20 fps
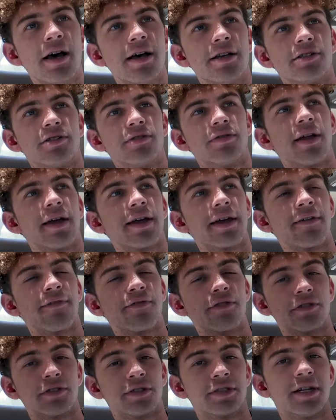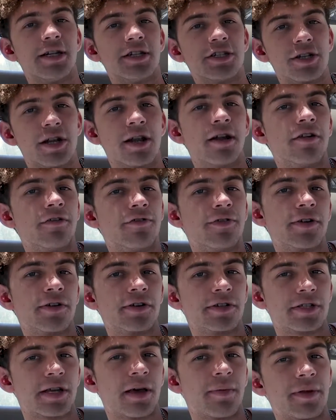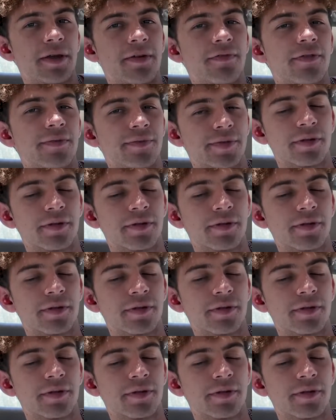So like if there's station interference coming in from